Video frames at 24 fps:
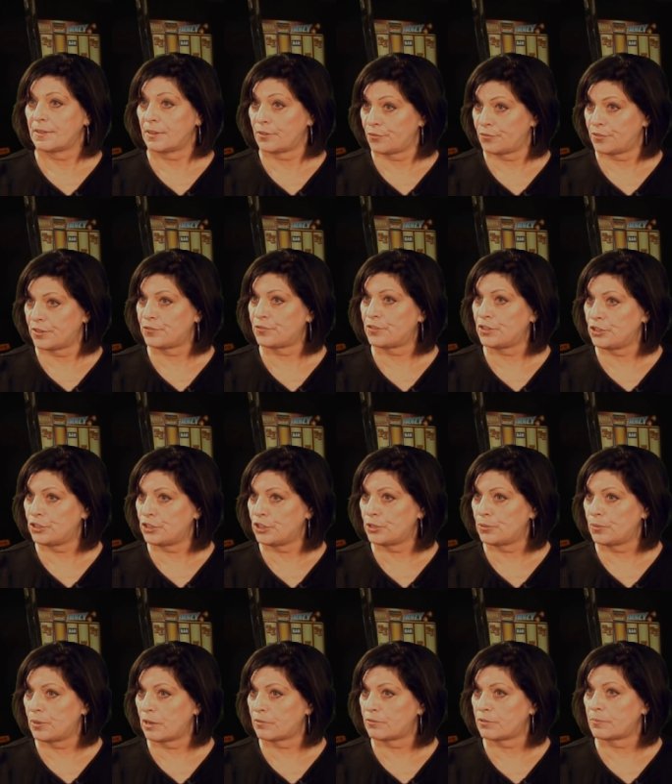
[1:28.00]
there are
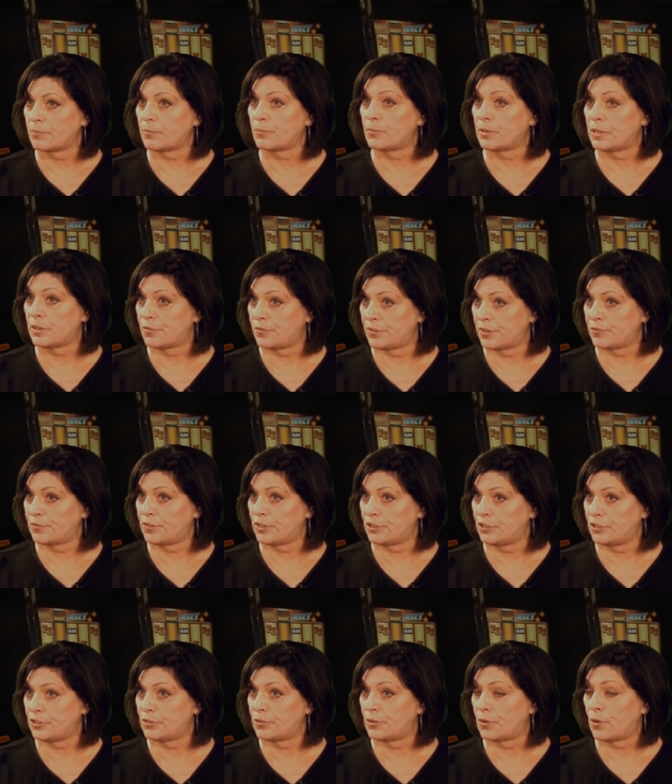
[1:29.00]
52 of them with a
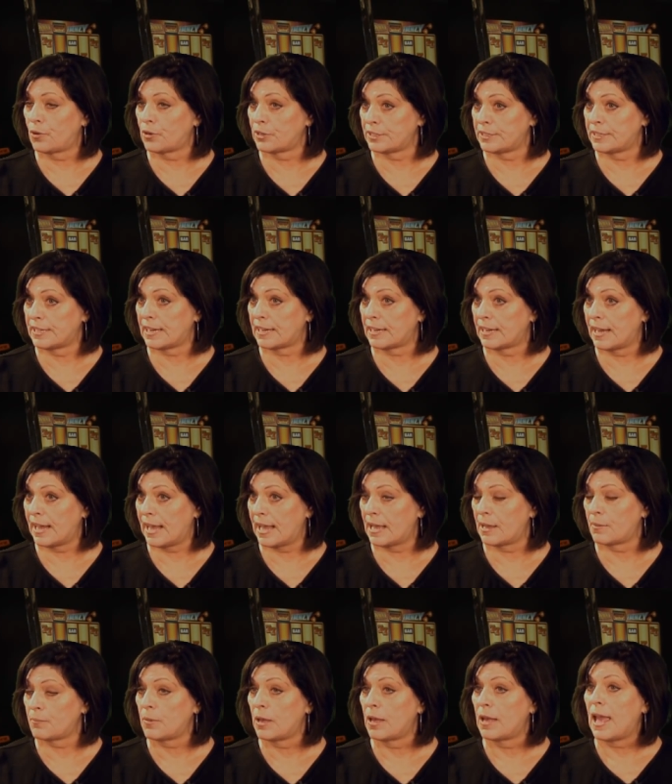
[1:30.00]
52 card deck
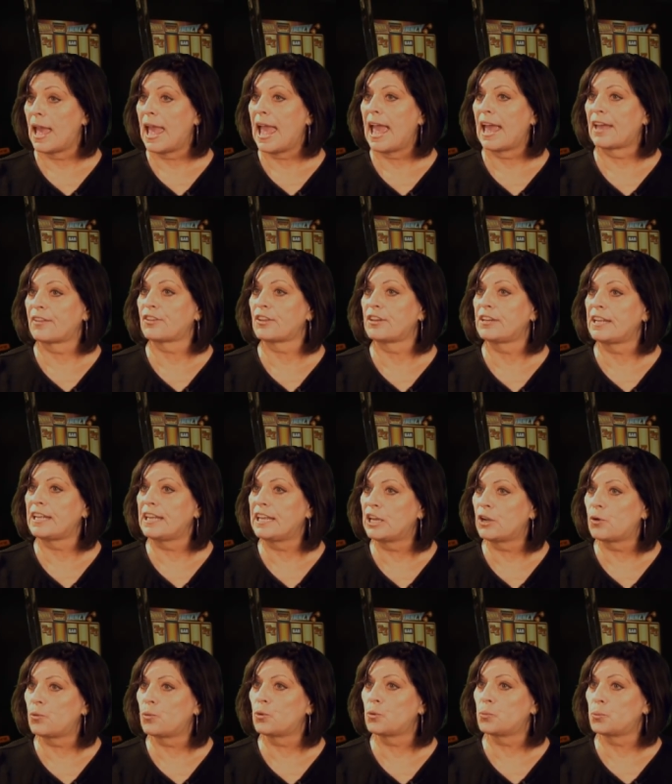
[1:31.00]
game, has an
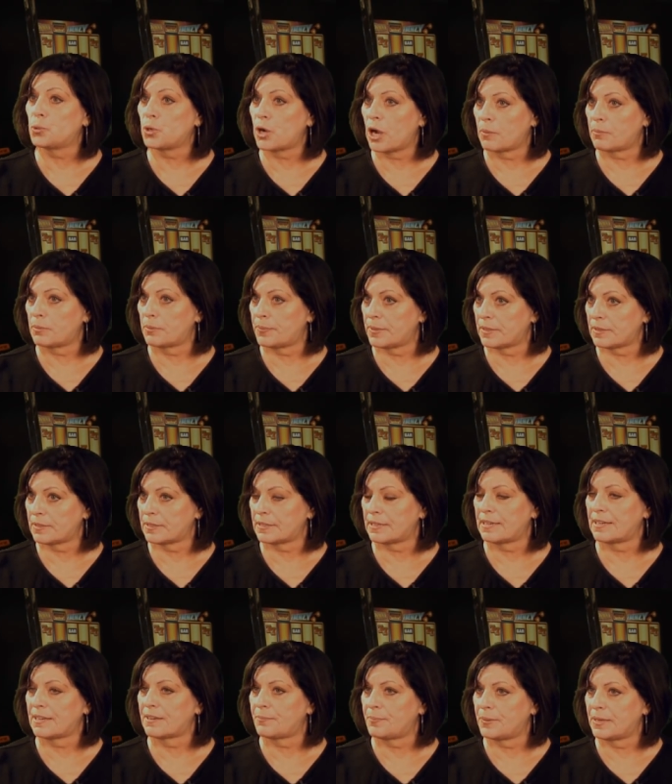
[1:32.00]
equal
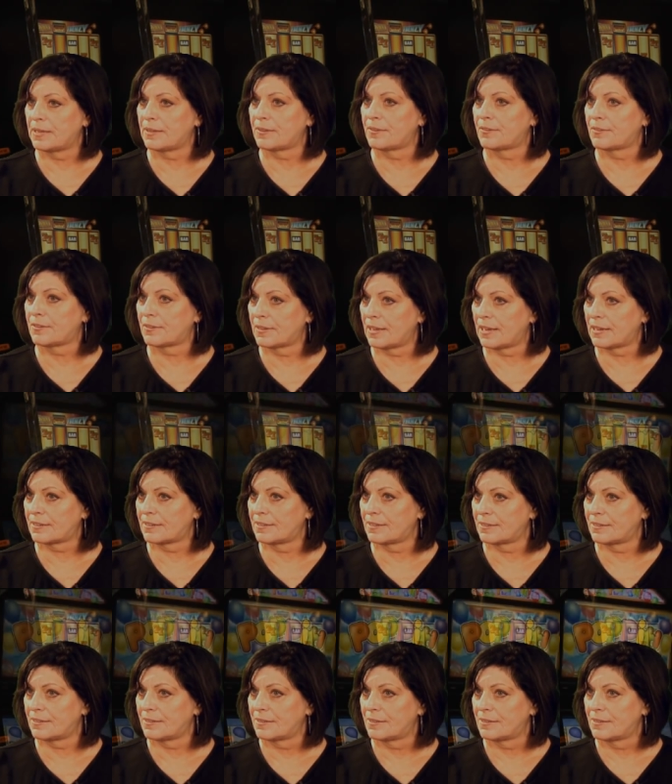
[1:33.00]
probability of being
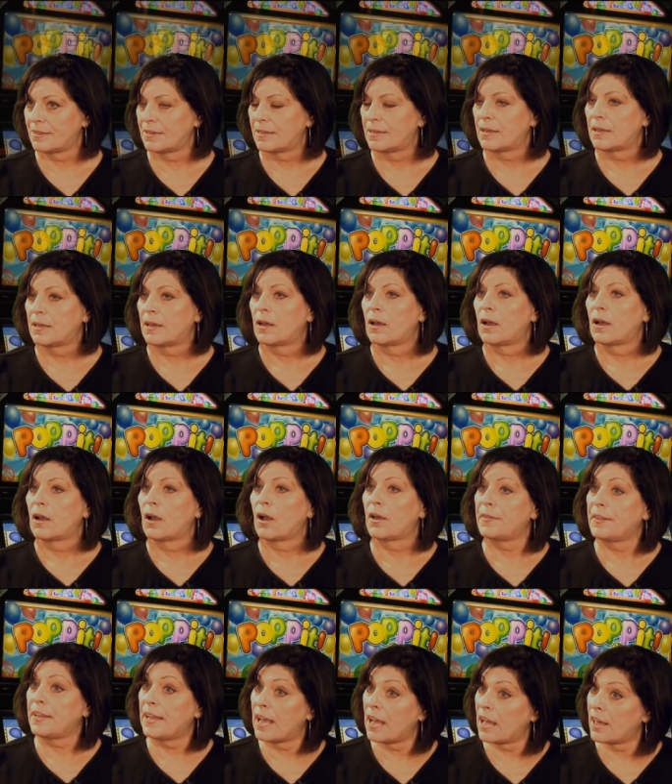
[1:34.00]
selected. On
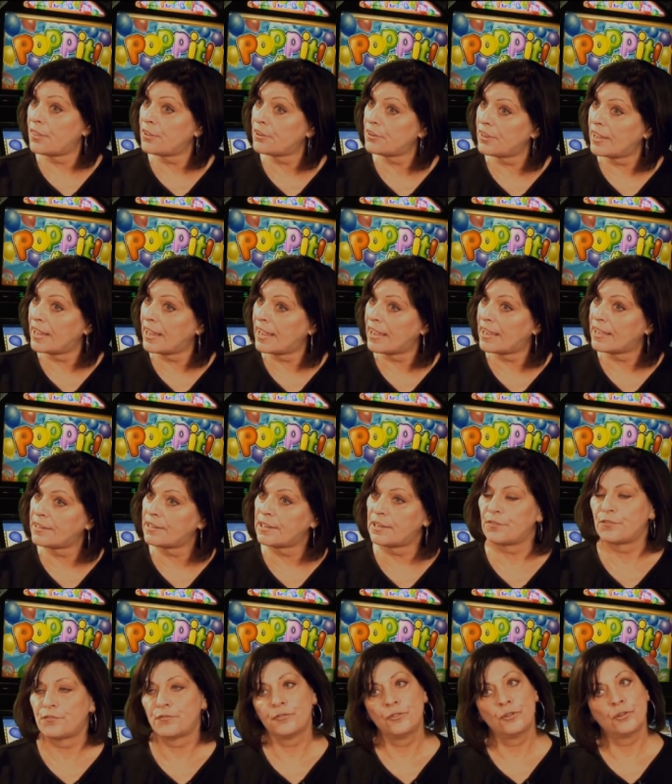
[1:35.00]
the other hand,
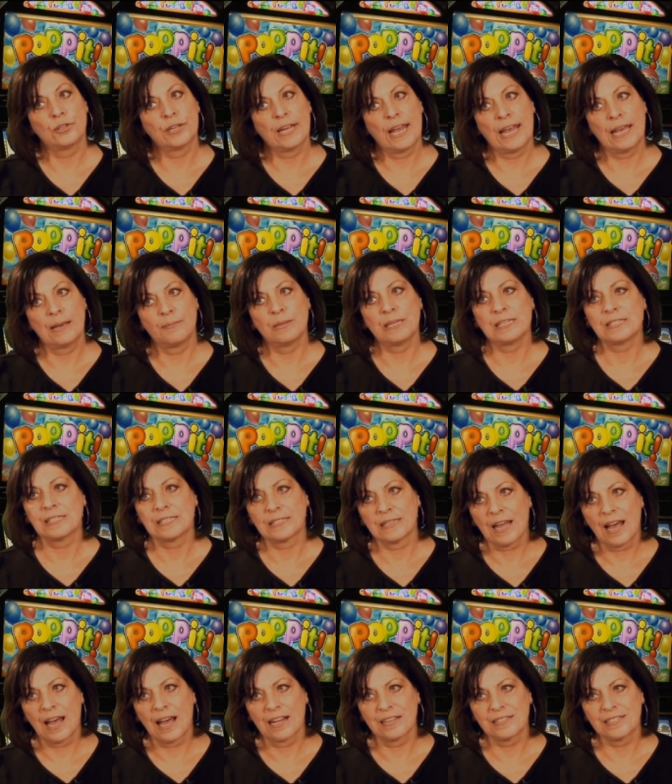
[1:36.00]
if your game is
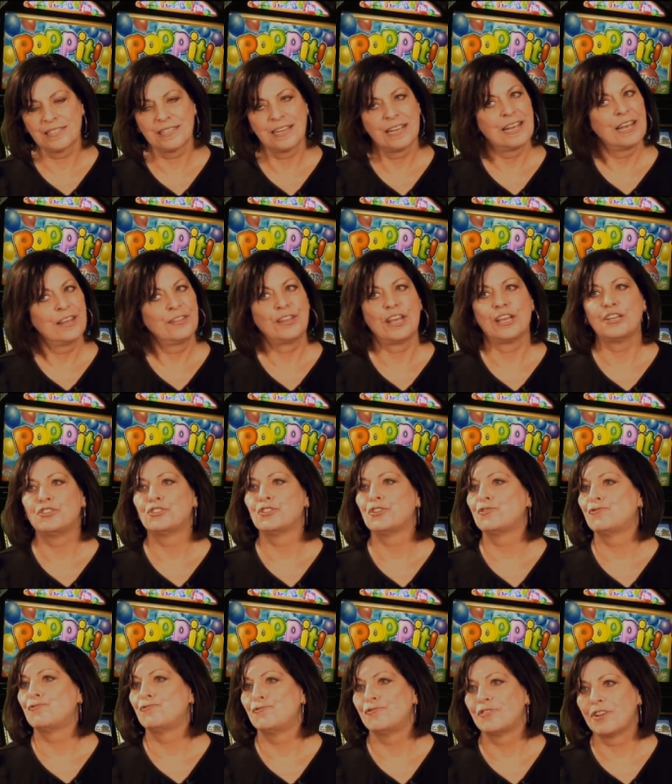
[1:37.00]
slots, they
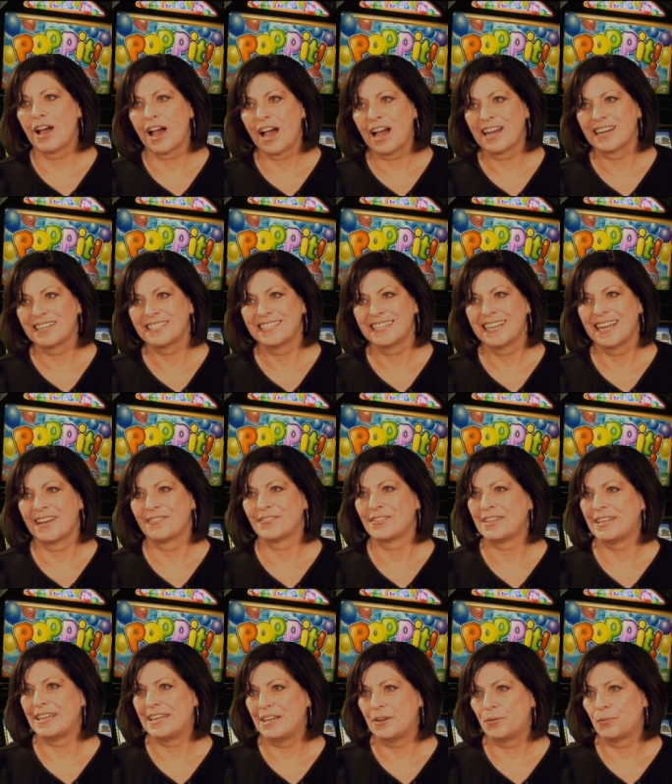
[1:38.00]
do not have
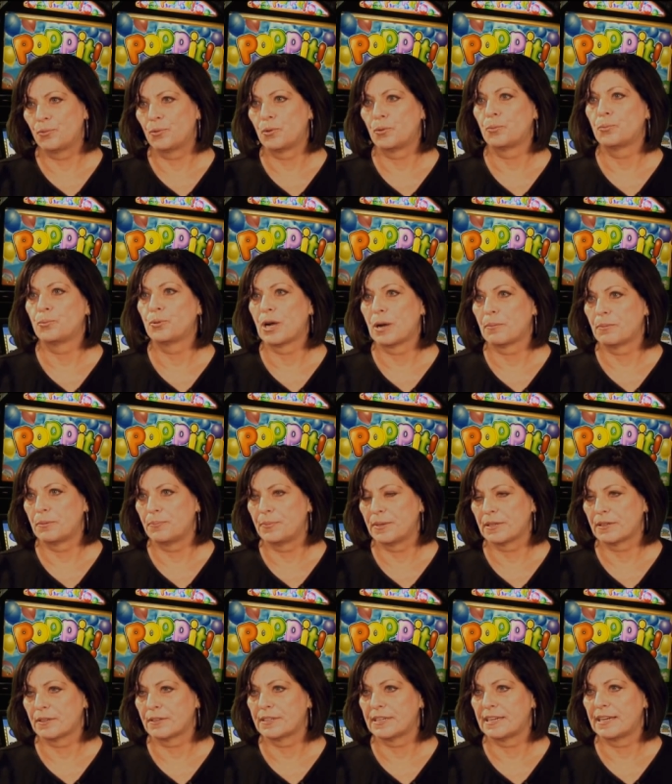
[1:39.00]
an equal
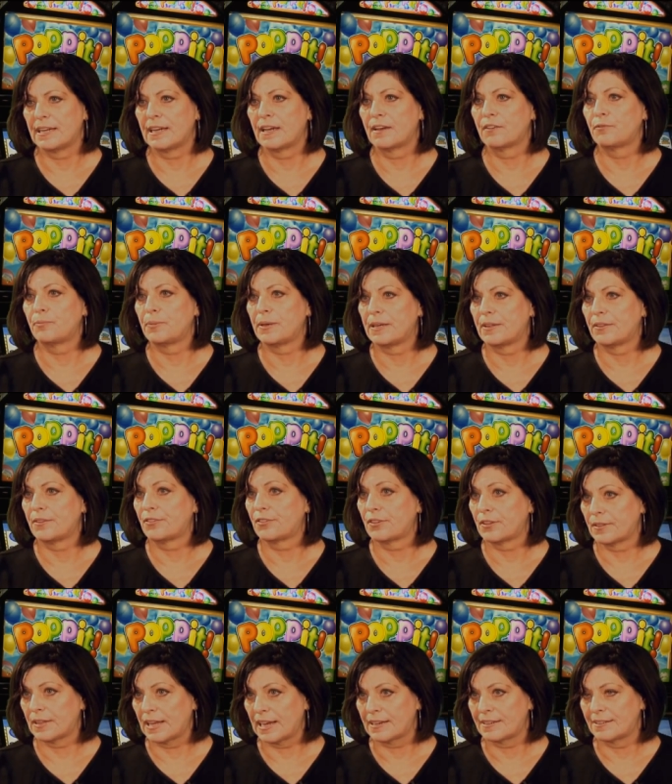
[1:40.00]
probability of being
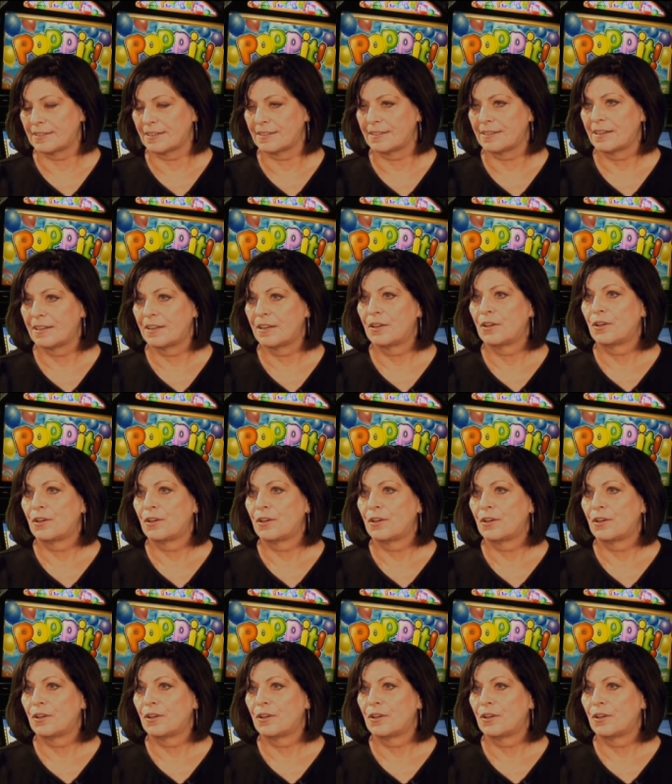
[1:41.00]
selected.